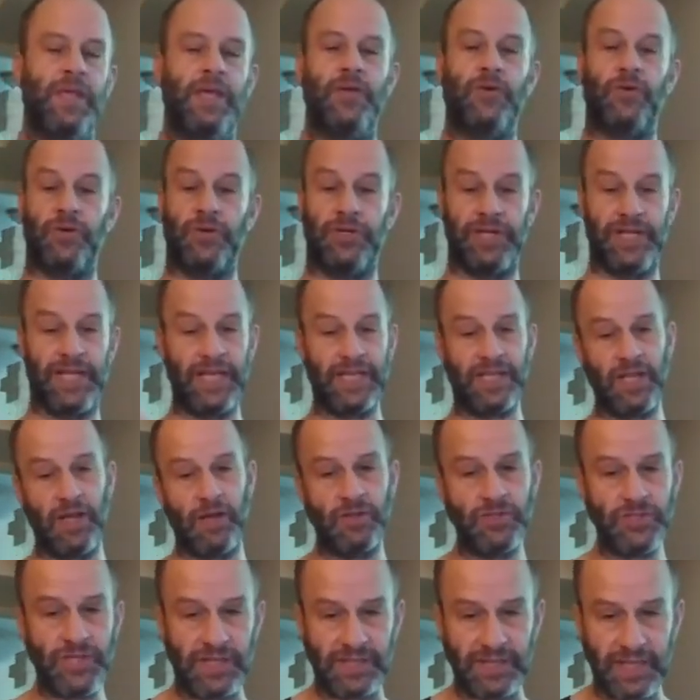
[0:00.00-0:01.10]
In order to get
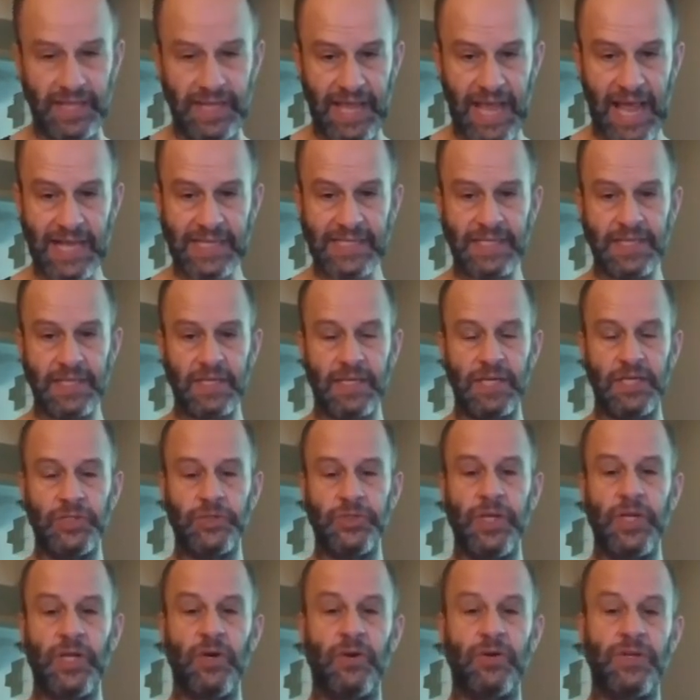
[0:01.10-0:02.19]
those, you have to exit the
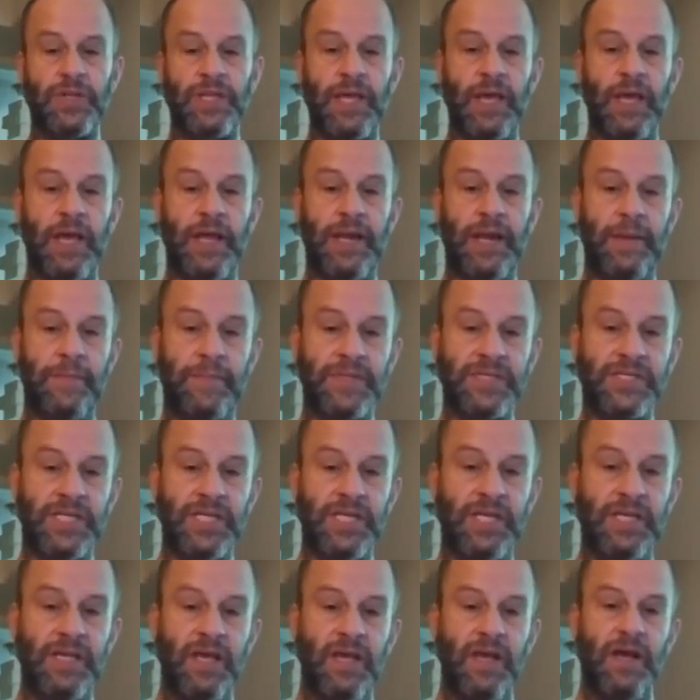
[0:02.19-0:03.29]
country, go to the, an
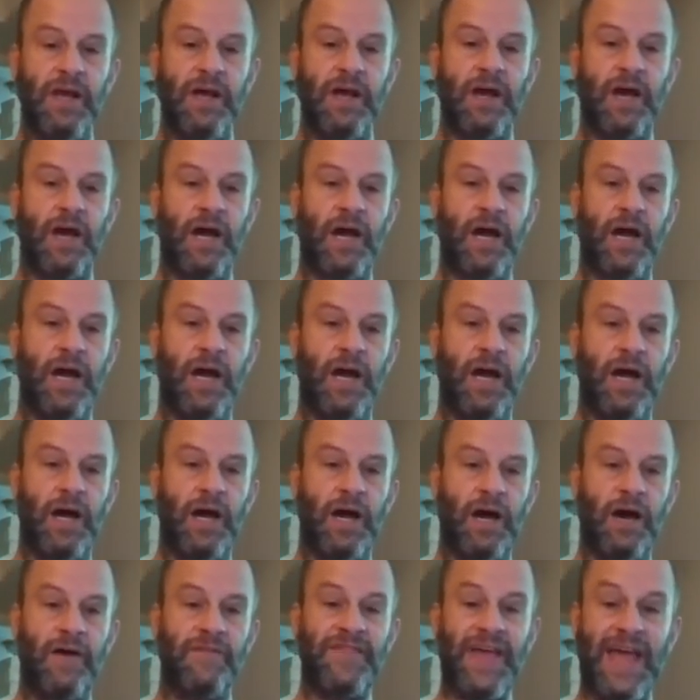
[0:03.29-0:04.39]
embassy
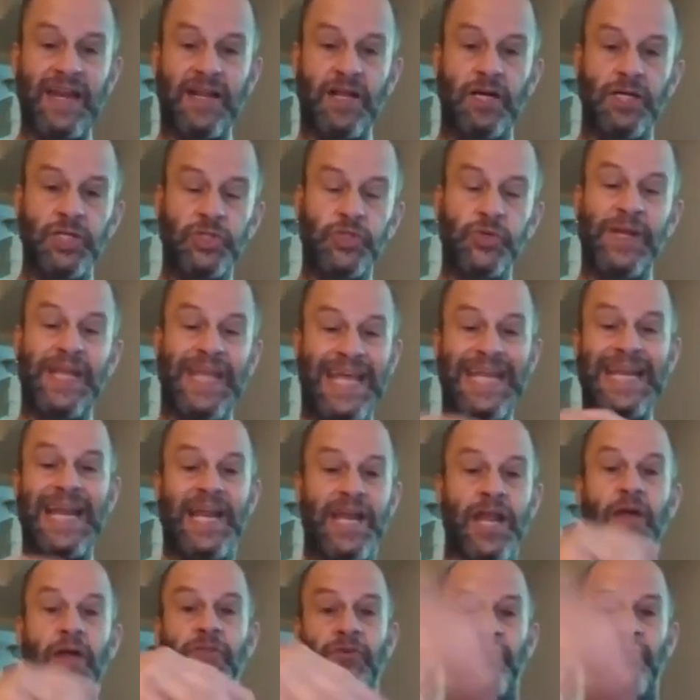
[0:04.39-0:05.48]
uh, of that country in
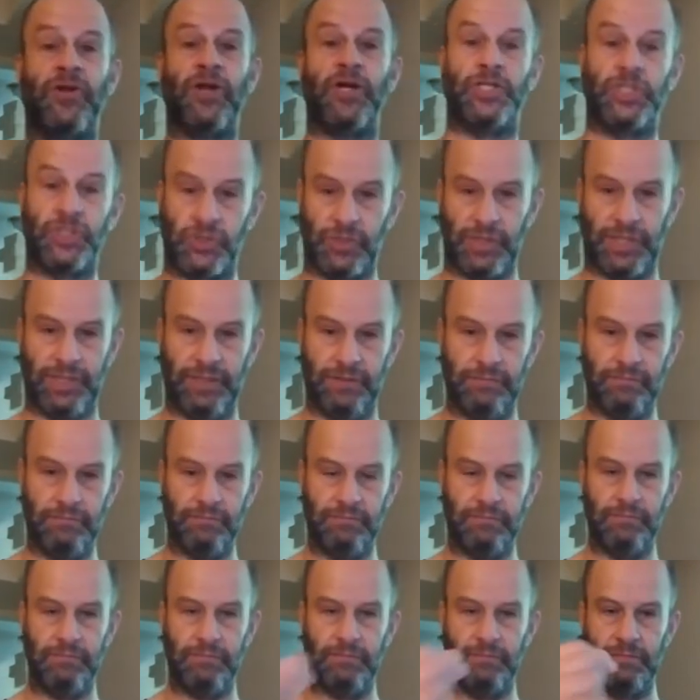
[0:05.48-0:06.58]
another country.
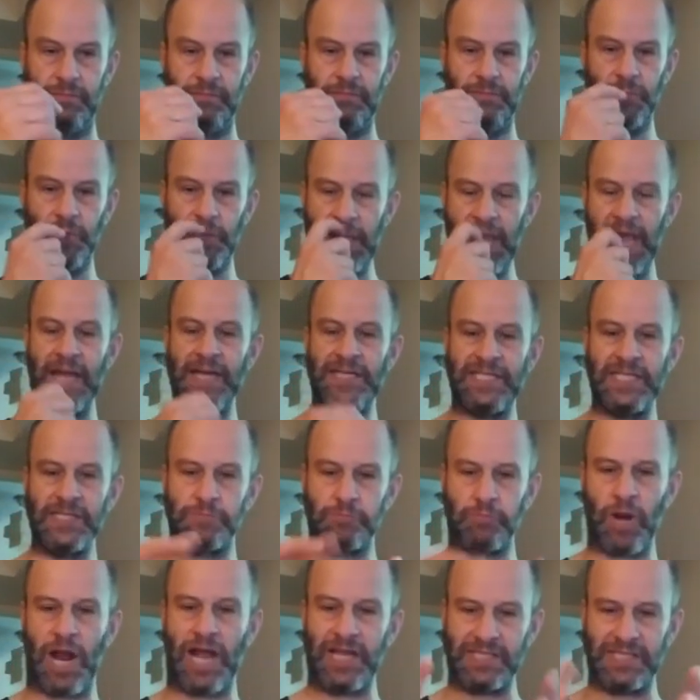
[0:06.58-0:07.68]
You can't just
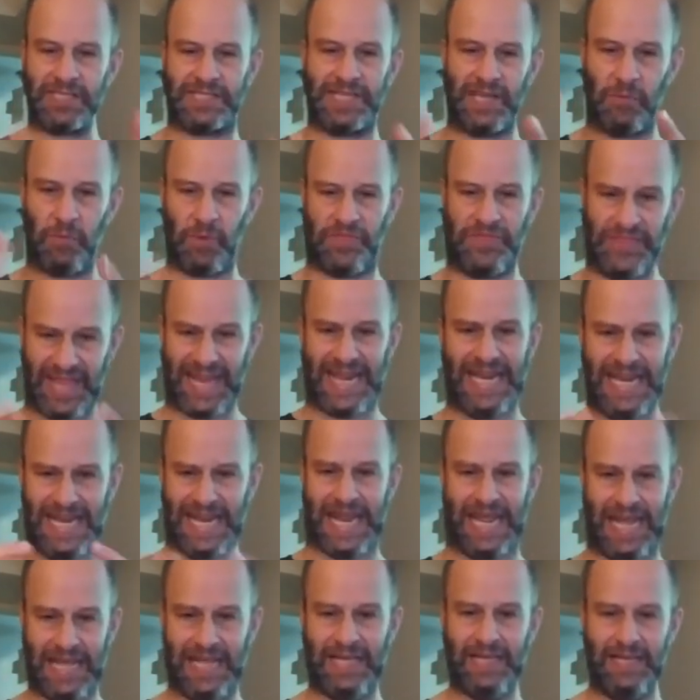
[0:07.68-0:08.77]
process it within.
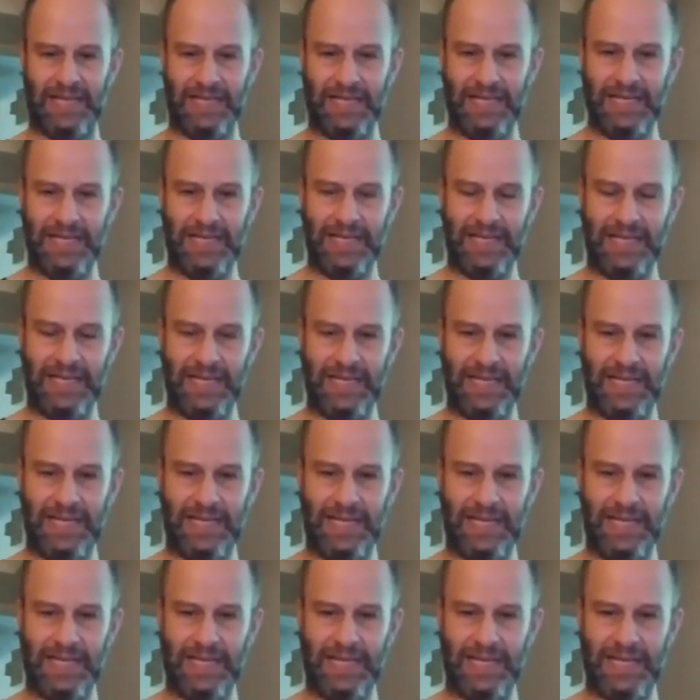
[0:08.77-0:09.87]

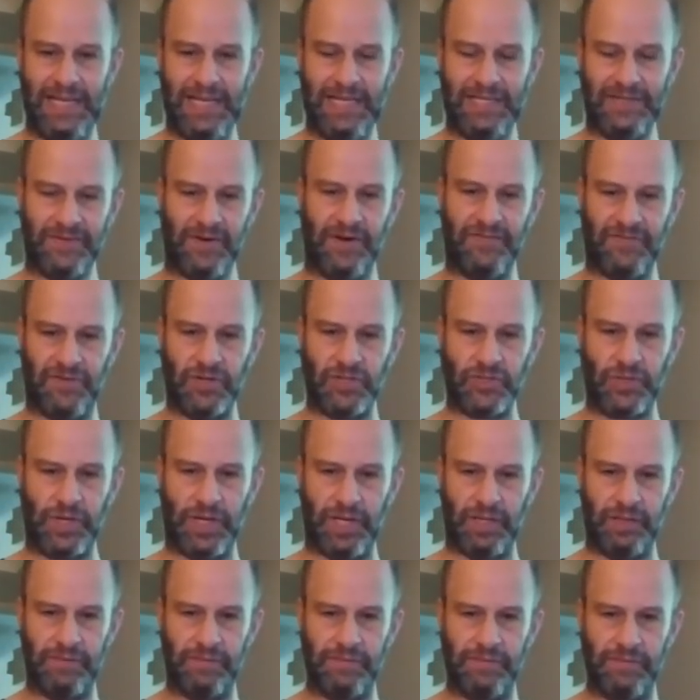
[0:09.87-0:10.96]
It's very
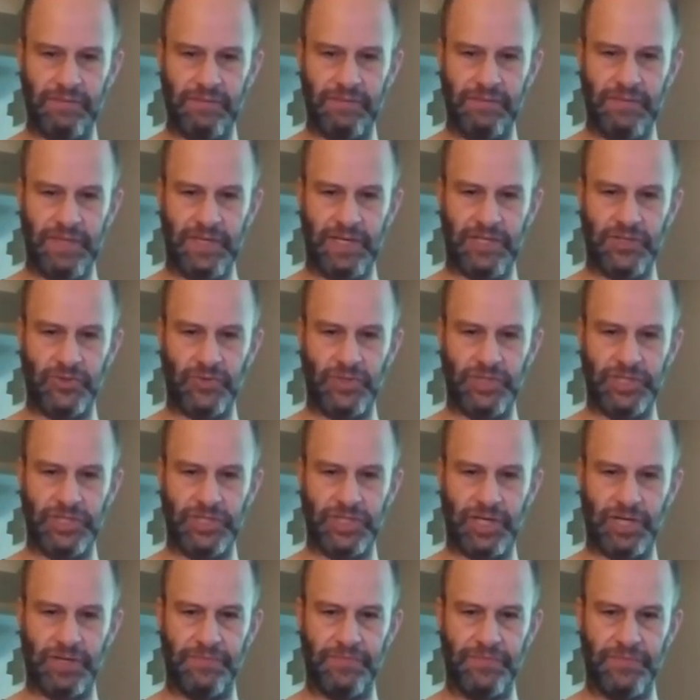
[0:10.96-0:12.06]
frustrating in Indonesia.